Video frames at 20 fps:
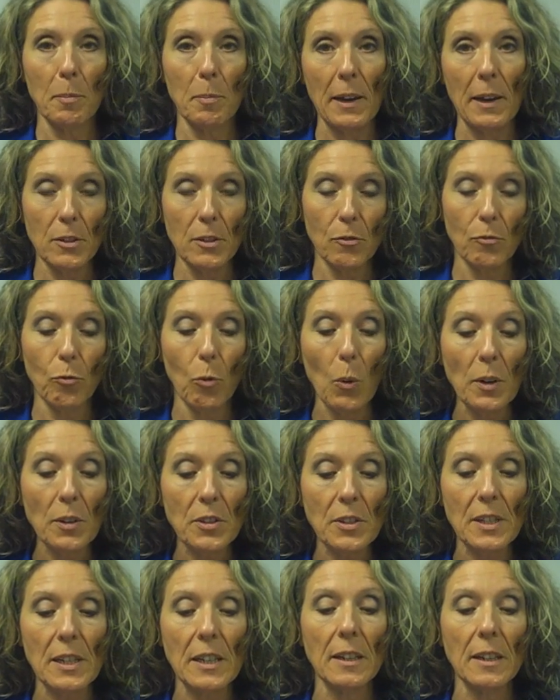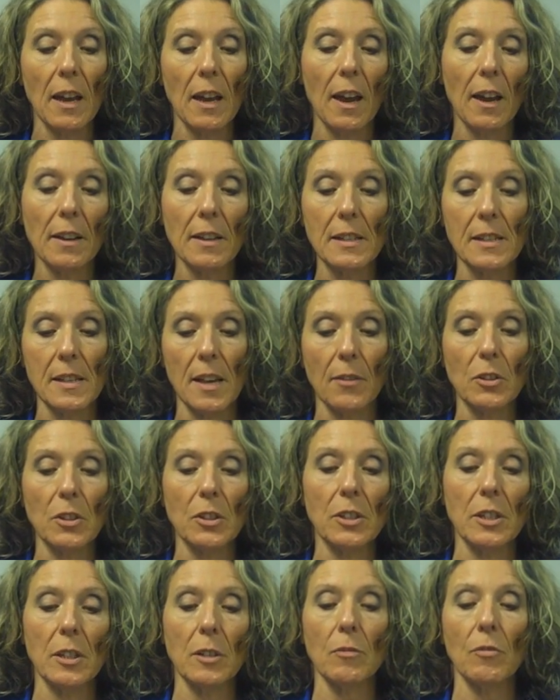makes 14 out of the
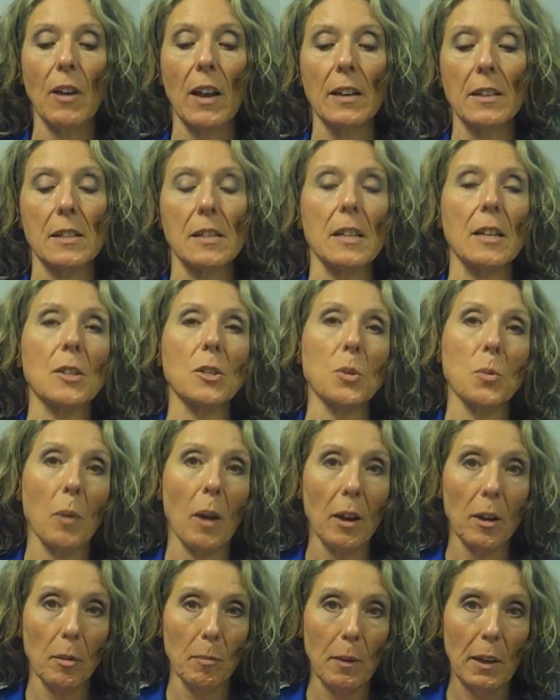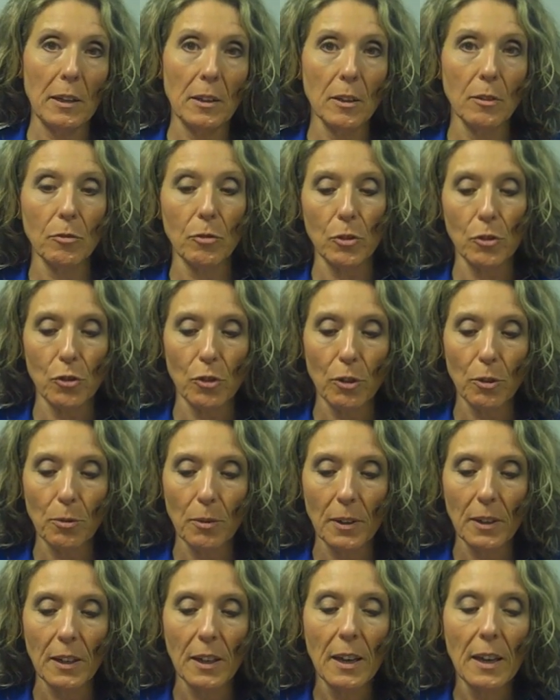17 vaccines recommended for
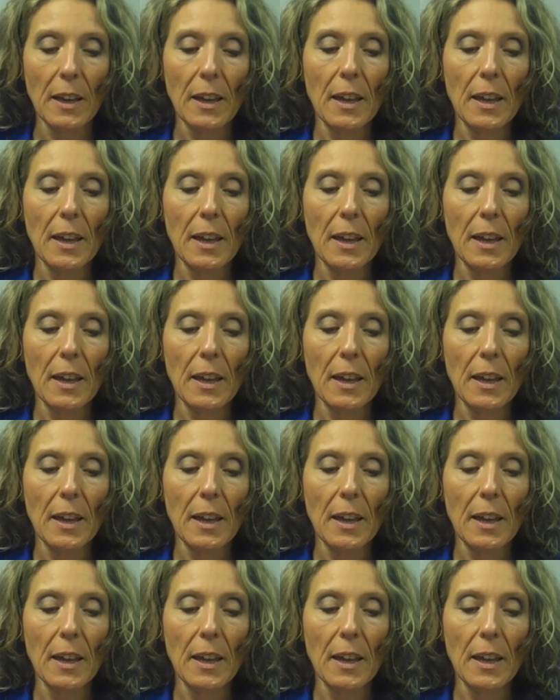children